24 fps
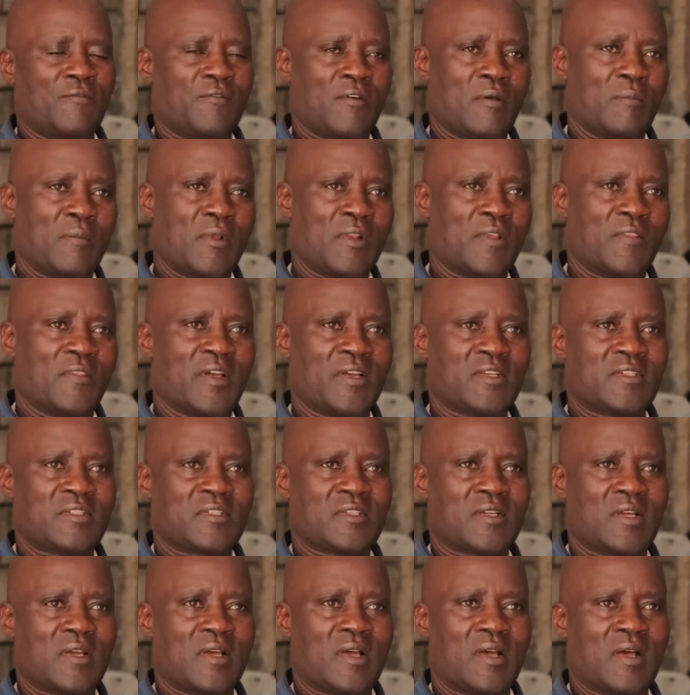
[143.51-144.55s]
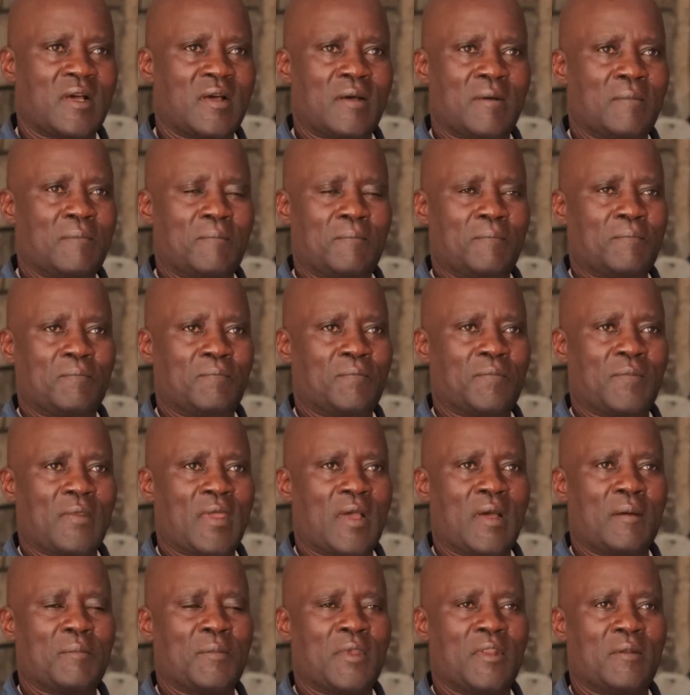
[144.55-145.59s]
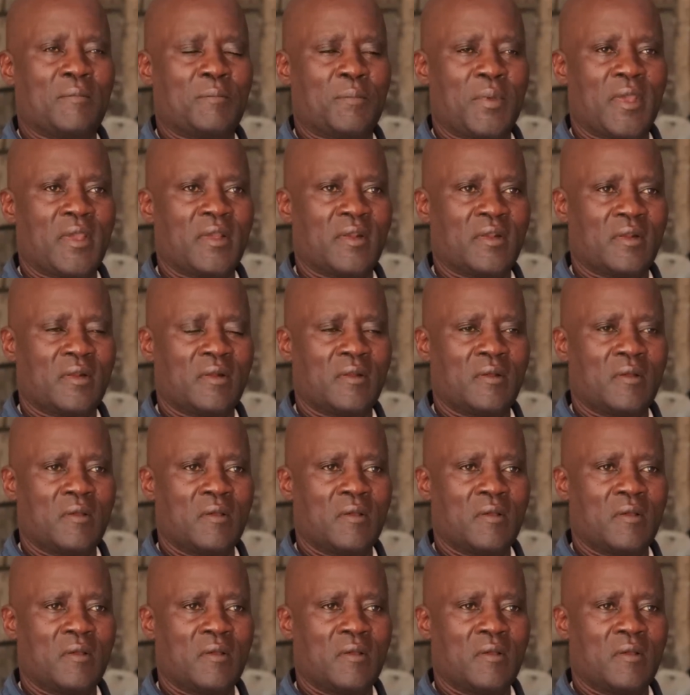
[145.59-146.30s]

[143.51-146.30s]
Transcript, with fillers: family that I'm in pain.